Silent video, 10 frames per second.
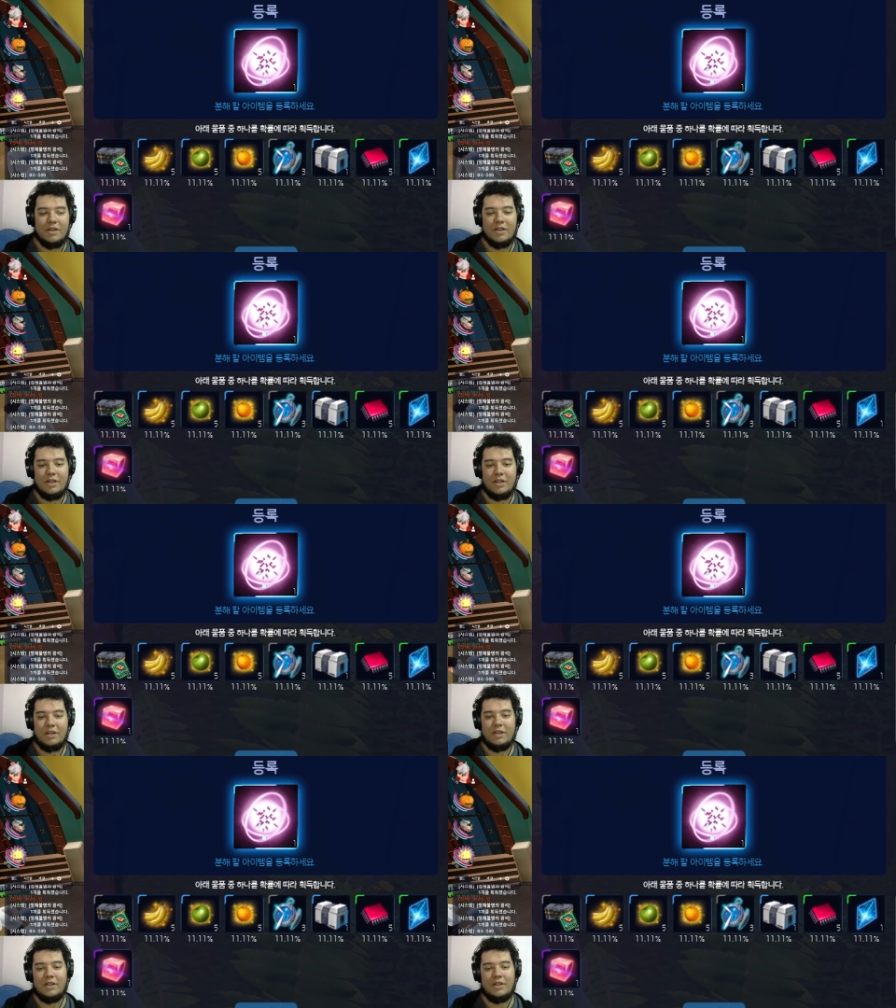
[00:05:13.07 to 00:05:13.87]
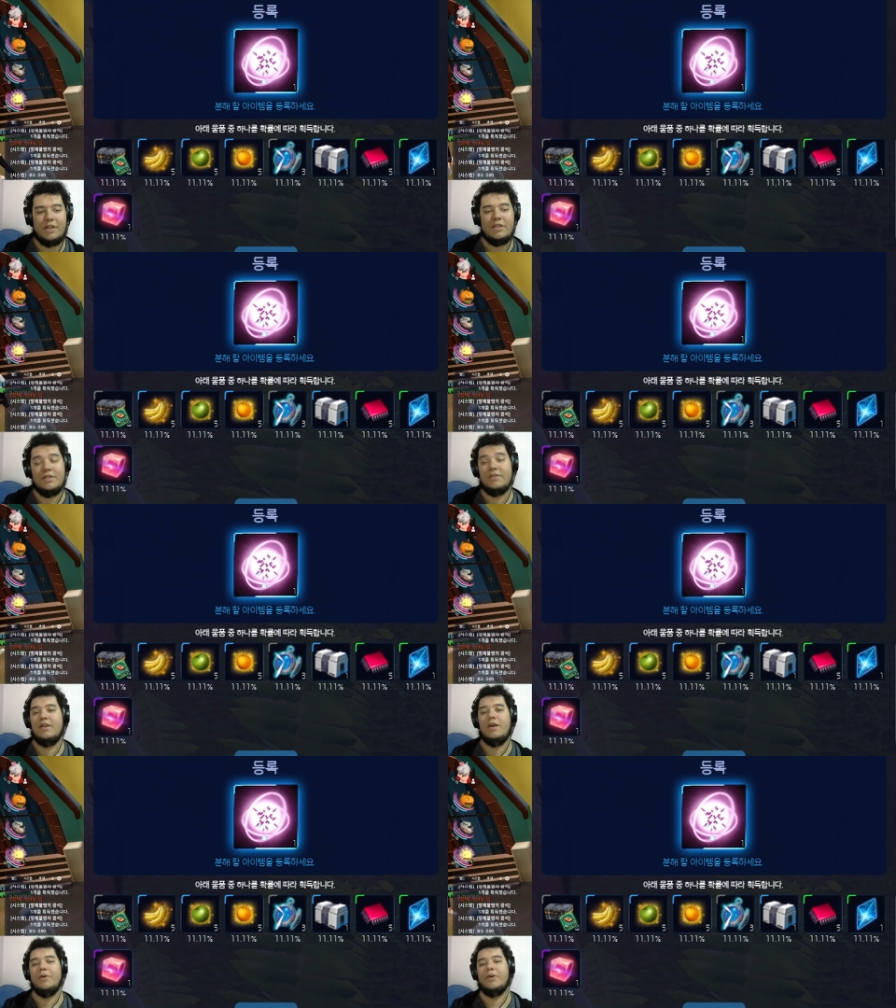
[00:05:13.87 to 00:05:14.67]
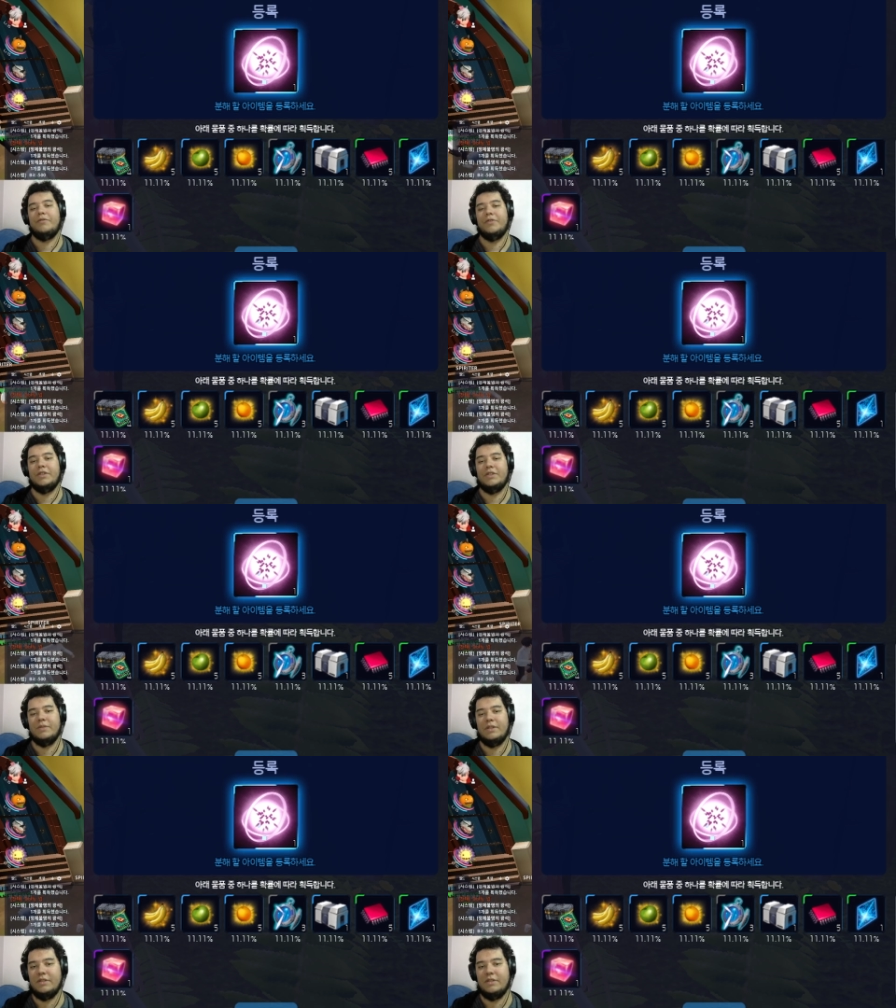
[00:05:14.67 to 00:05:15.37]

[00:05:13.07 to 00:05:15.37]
And that's about it for this one.